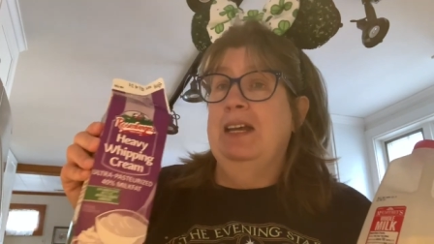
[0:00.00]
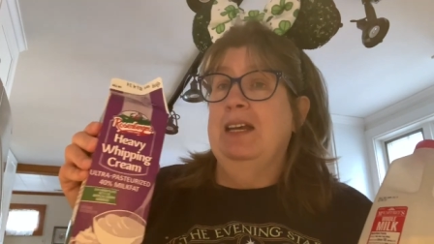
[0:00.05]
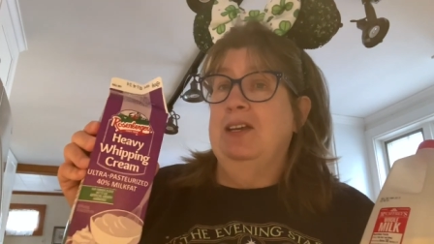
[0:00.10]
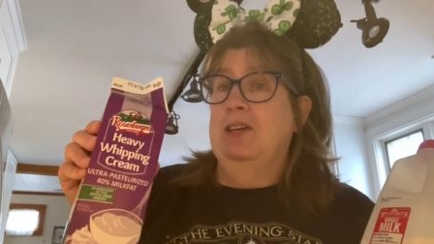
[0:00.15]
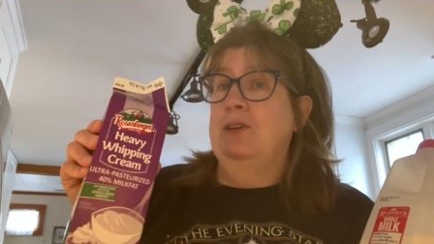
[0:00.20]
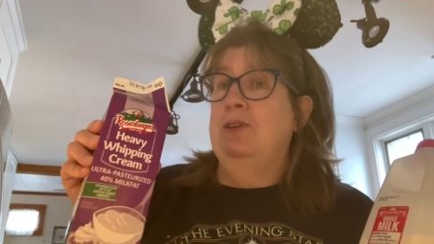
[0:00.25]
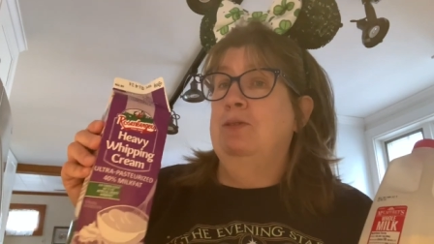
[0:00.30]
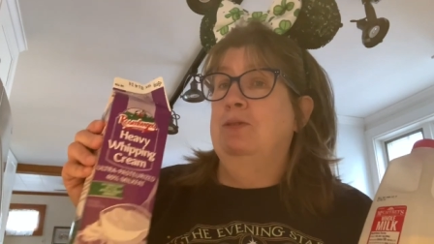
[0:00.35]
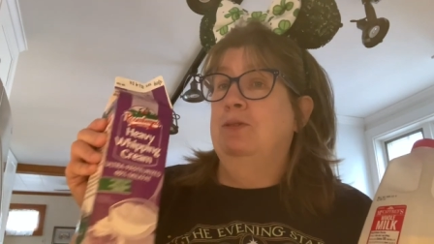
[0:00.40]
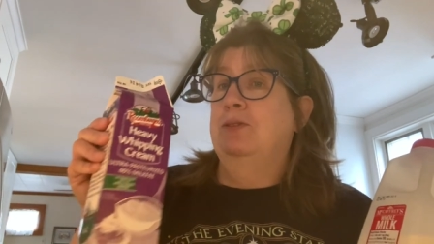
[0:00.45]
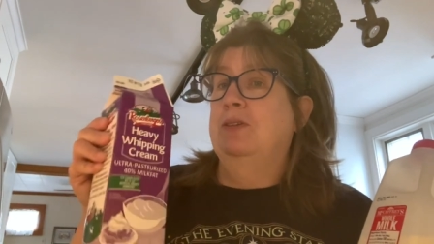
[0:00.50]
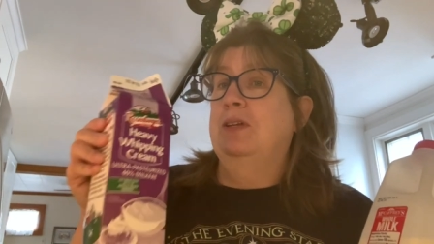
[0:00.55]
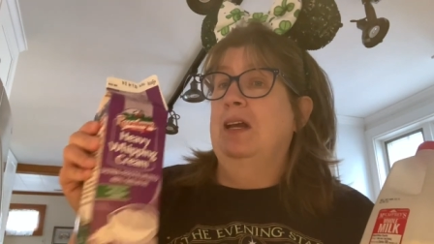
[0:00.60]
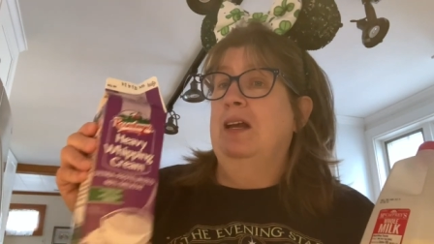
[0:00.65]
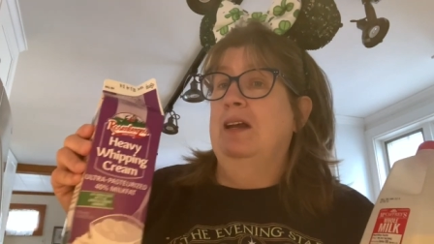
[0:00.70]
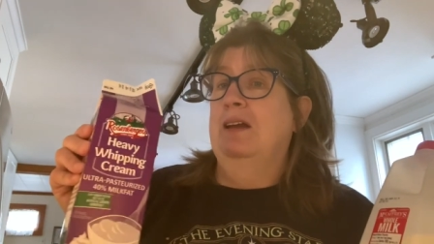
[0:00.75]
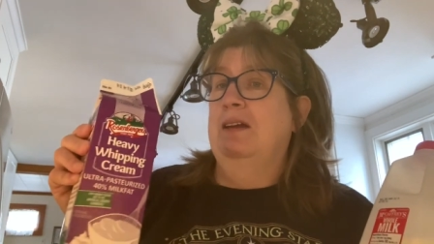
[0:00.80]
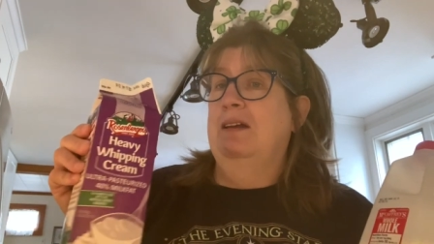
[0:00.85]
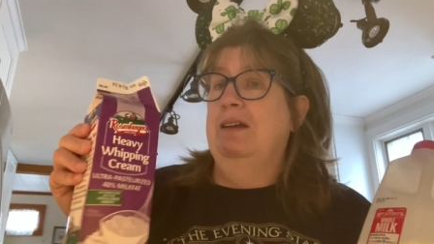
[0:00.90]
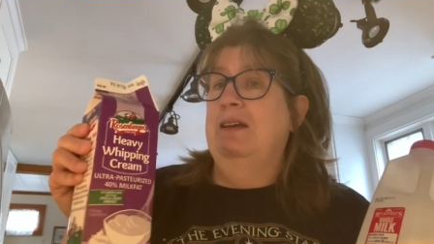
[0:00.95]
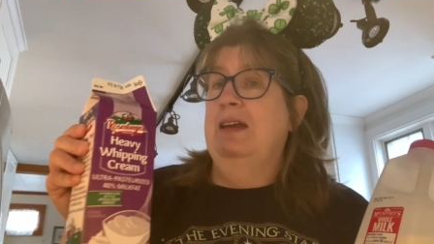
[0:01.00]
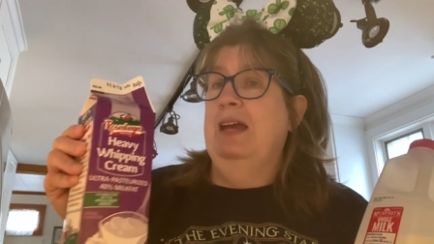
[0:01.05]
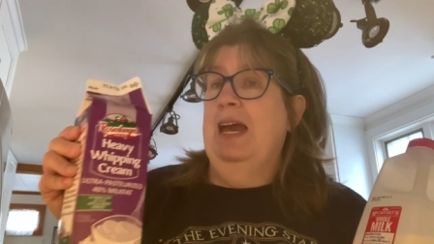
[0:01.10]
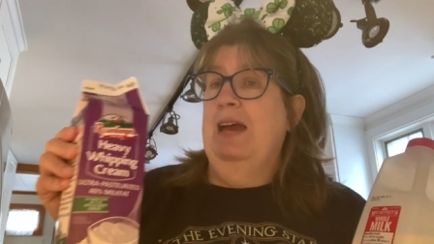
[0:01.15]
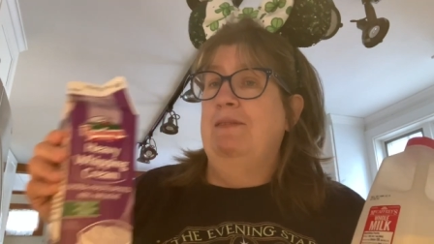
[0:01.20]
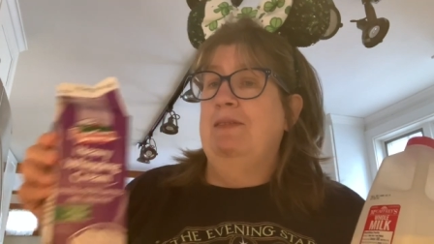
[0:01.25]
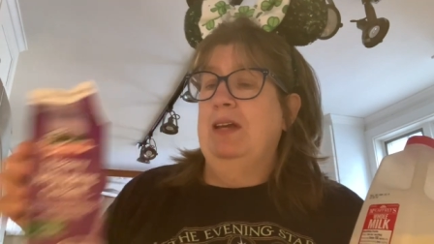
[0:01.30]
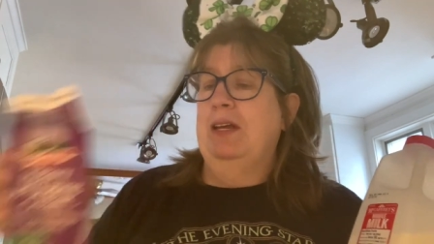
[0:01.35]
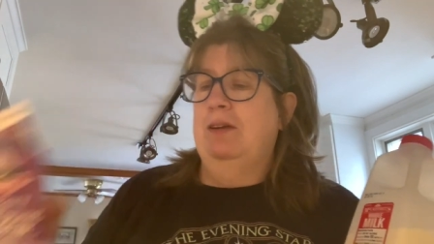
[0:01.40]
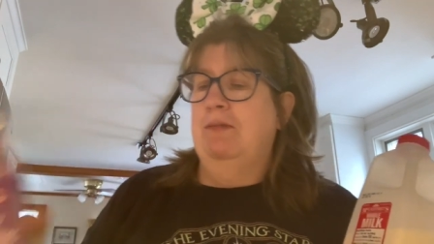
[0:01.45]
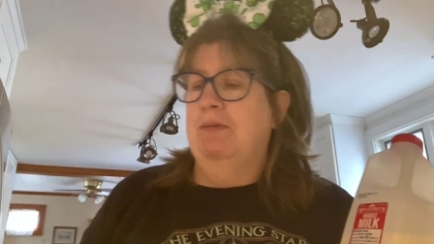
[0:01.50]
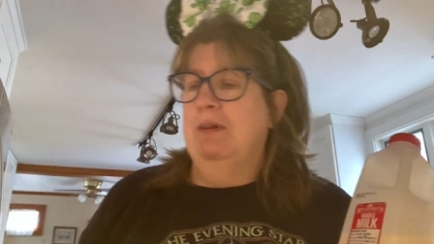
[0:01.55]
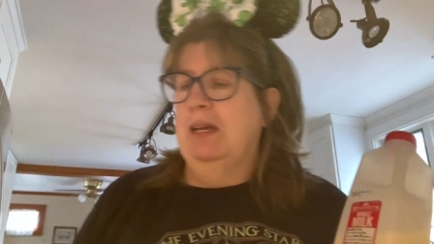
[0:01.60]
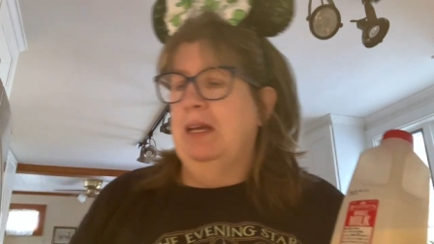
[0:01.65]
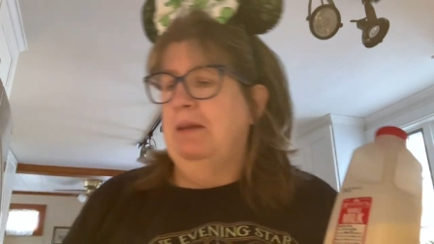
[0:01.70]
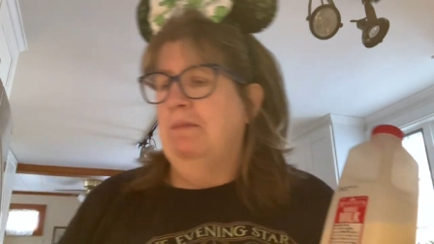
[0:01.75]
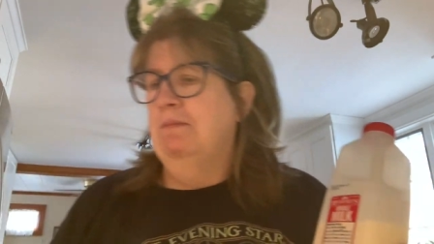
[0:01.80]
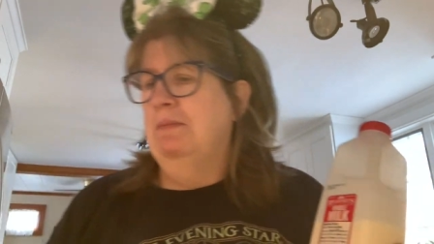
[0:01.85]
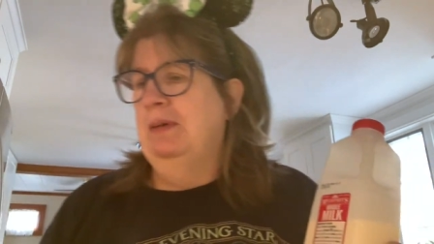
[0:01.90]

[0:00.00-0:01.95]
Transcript: use heavy cream.